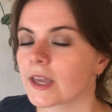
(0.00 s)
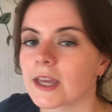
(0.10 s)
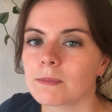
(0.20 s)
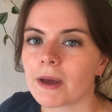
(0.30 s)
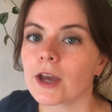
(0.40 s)

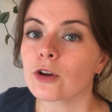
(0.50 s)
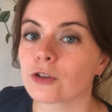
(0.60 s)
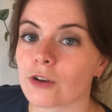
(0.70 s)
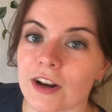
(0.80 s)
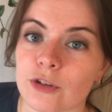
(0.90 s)
In my
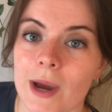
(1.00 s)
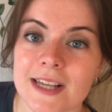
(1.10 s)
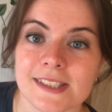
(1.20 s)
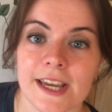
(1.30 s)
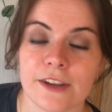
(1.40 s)
undergraduate
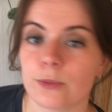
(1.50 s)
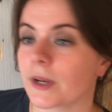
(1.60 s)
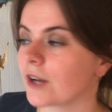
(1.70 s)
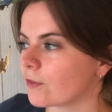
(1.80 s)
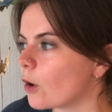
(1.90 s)
essays, when
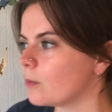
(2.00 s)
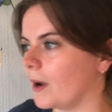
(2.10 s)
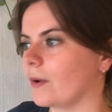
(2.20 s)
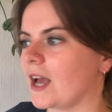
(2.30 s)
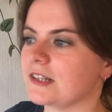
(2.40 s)
I wrote
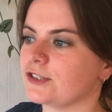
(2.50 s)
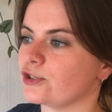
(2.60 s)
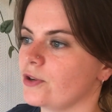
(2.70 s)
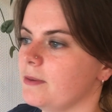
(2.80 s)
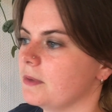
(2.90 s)
about cancer
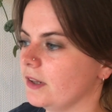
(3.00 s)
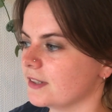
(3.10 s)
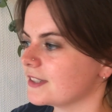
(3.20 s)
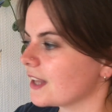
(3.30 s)
treatments,